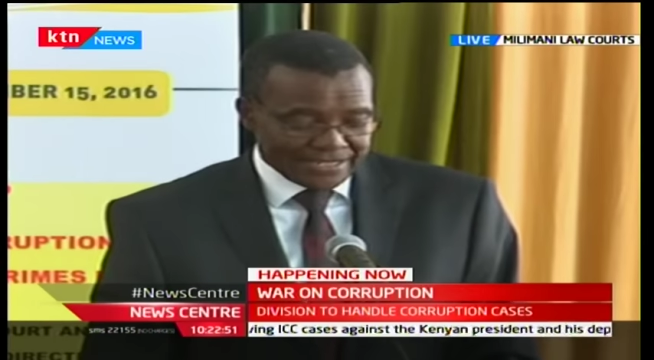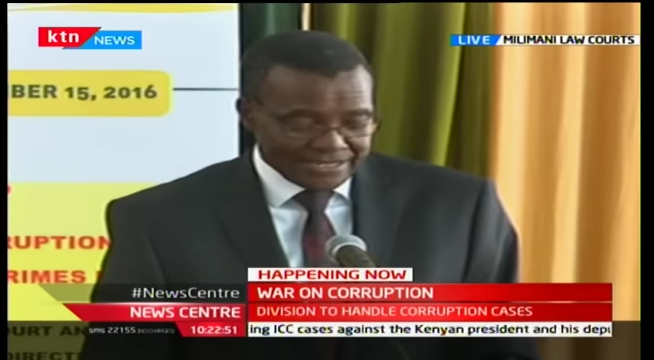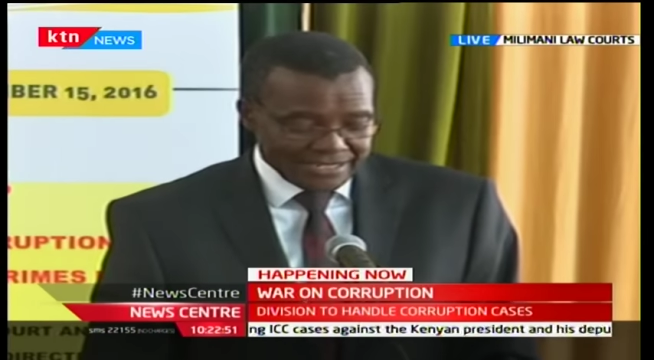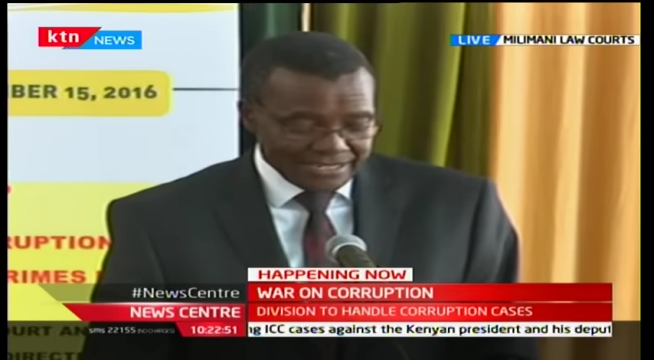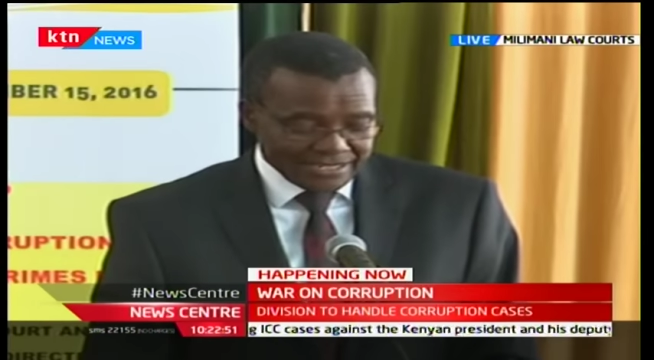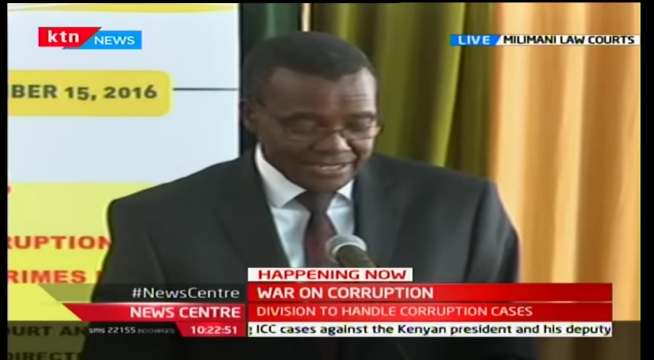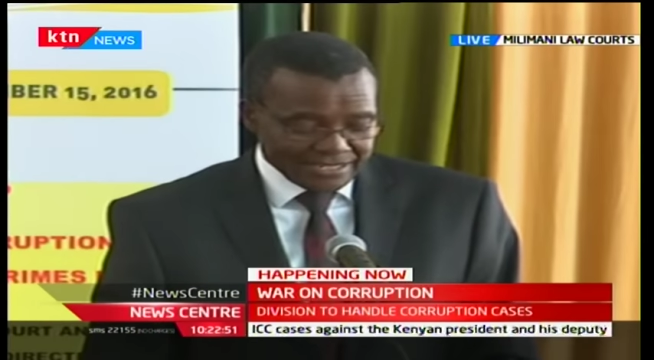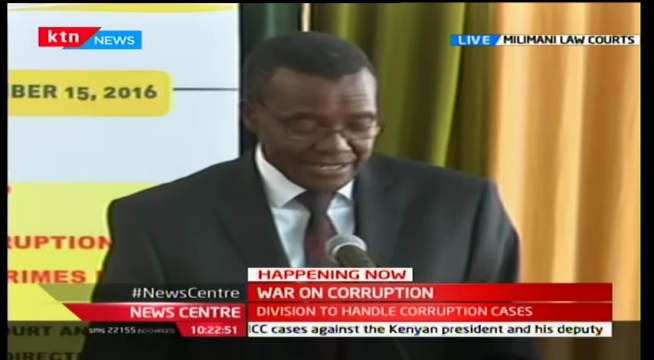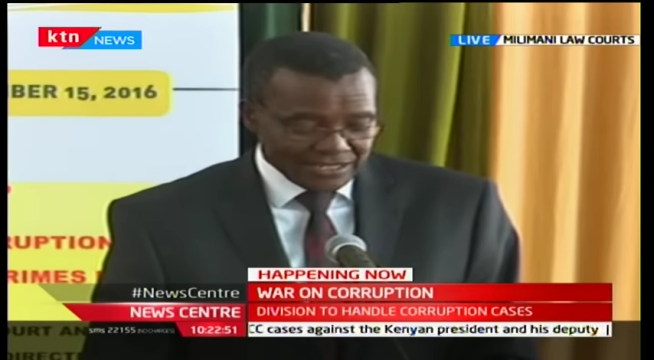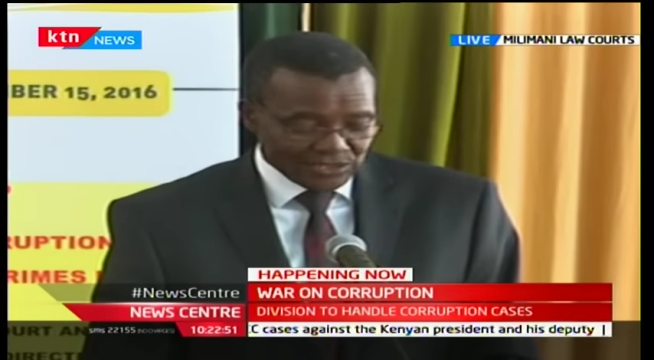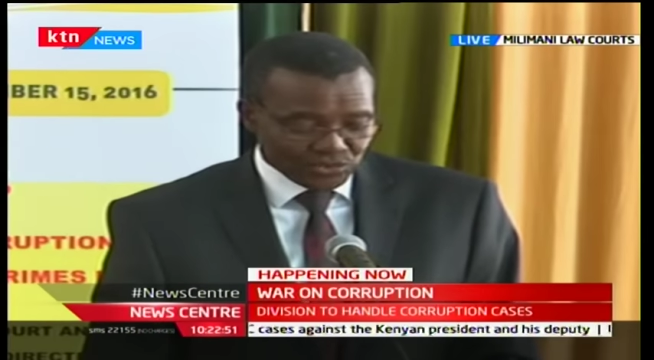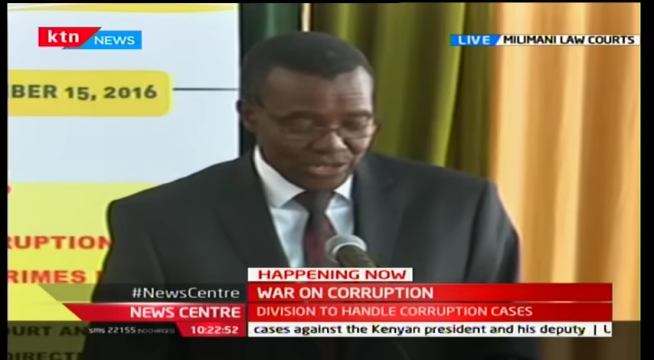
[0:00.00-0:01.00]
It is
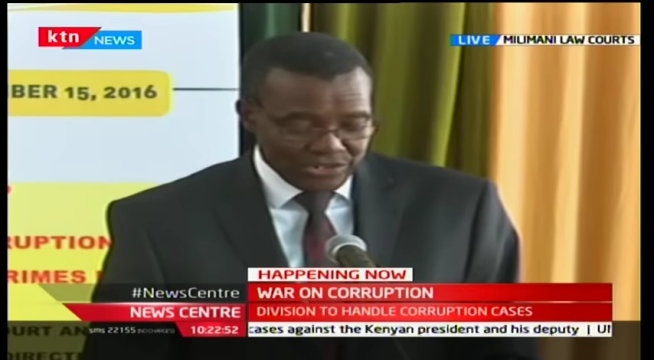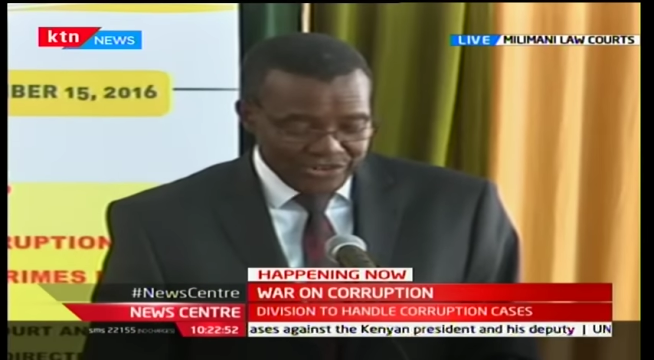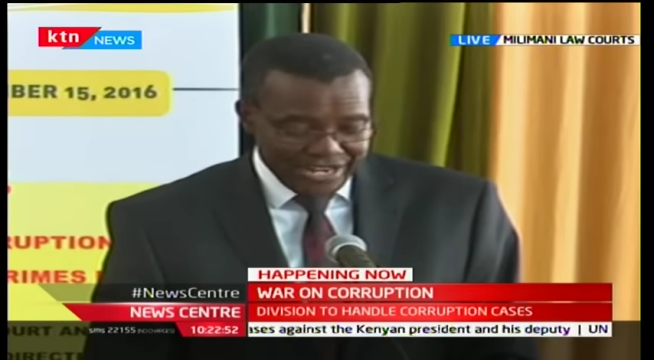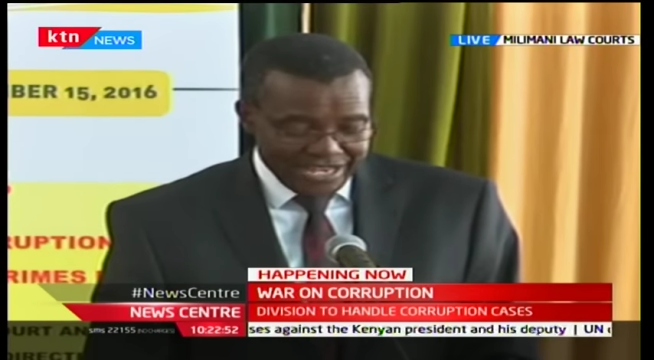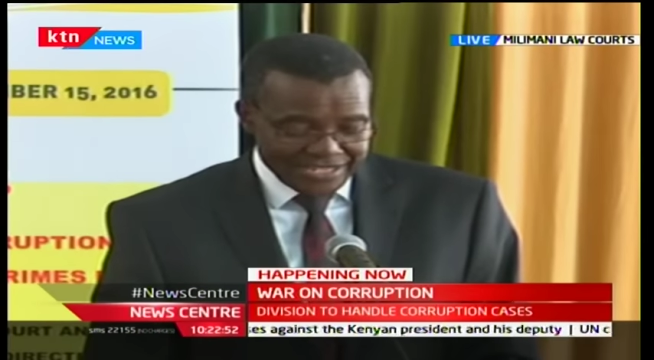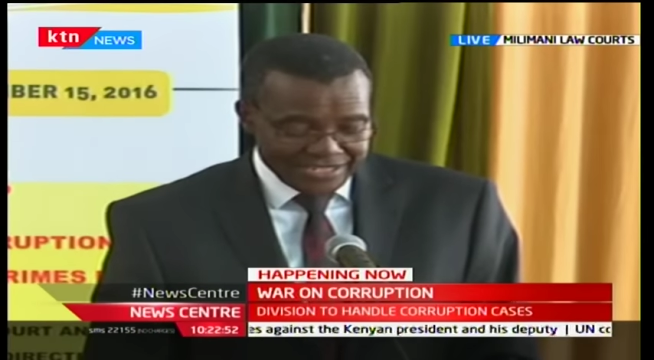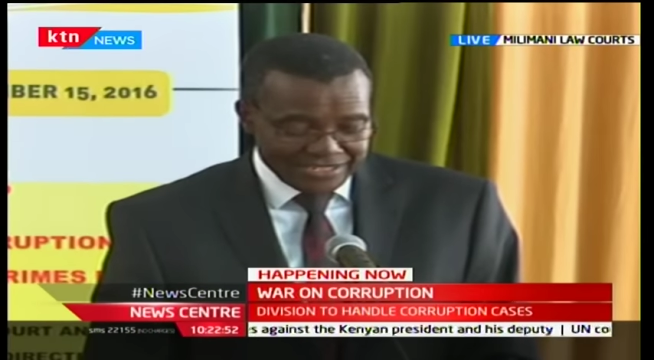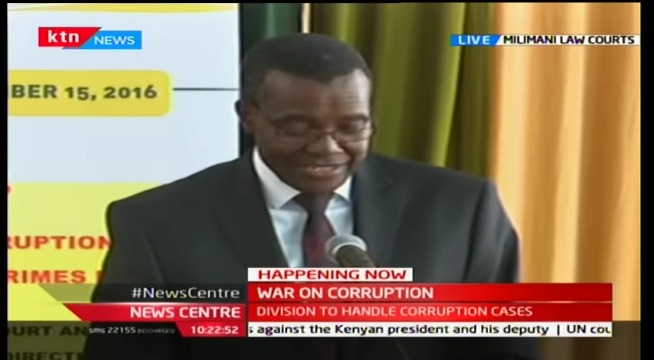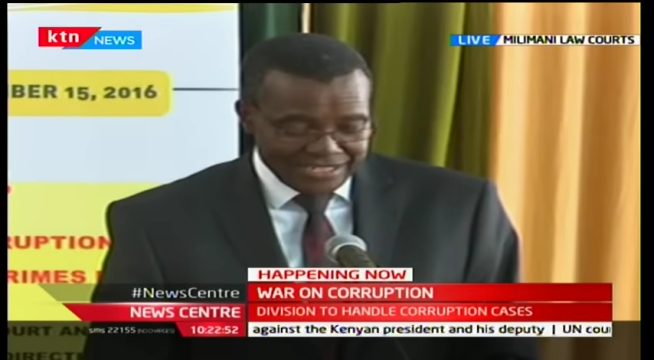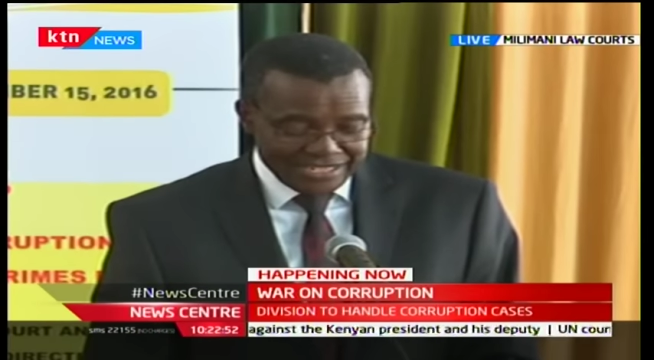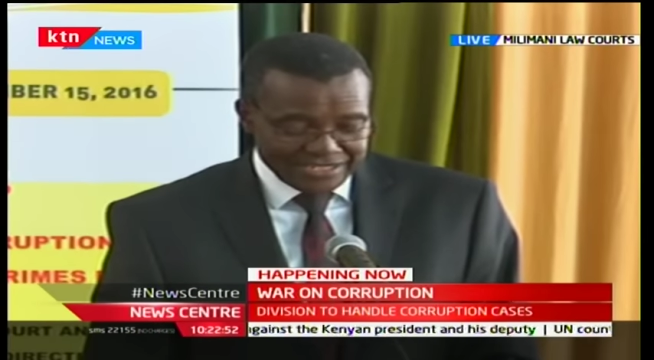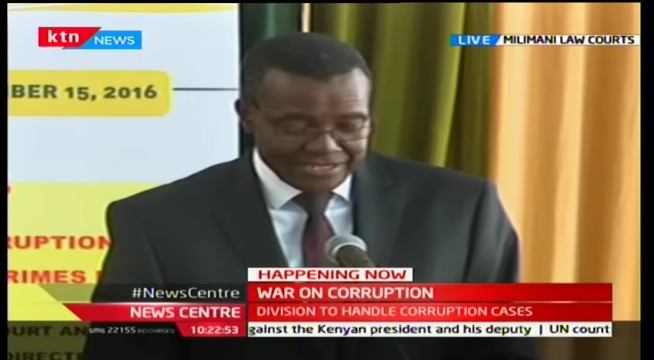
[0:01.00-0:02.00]
to address
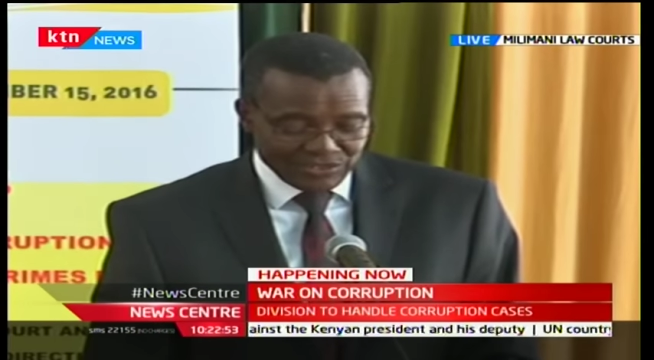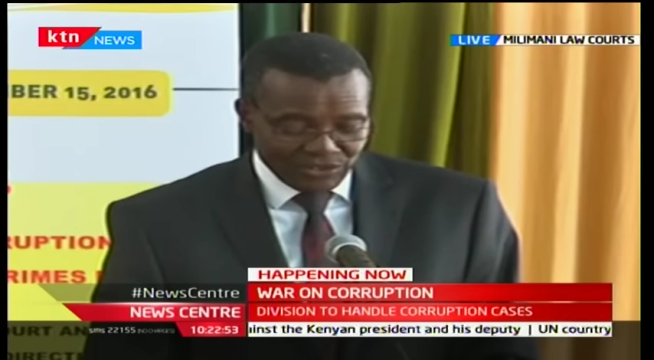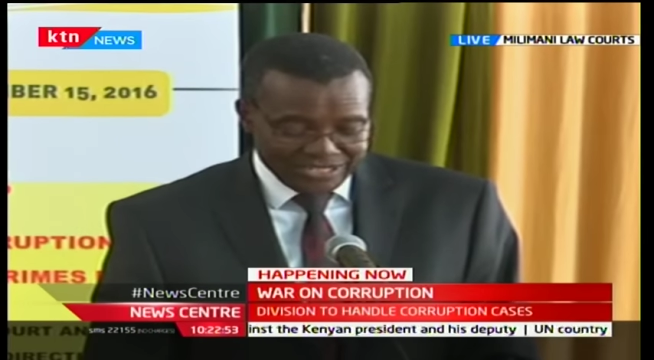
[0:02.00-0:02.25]
these